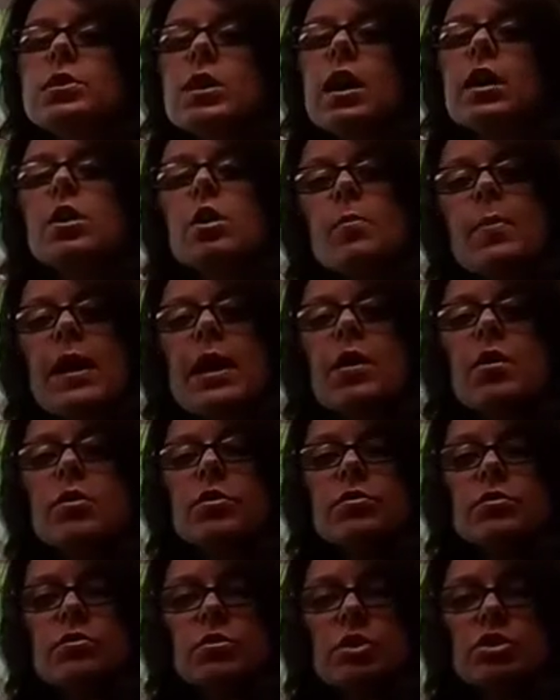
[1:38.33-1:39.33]
talk
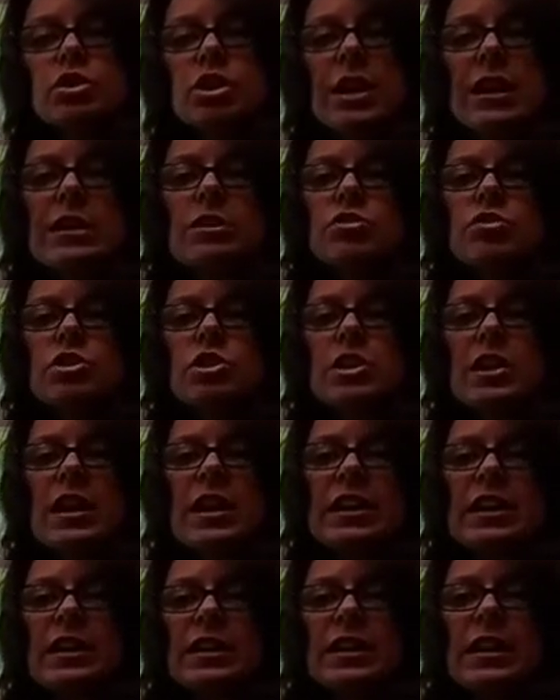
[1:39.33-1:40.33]
about the change
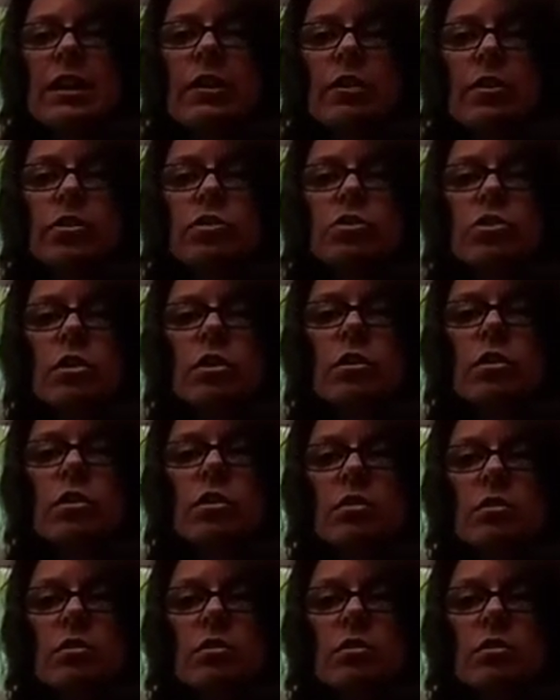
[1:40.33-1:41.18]
in a character,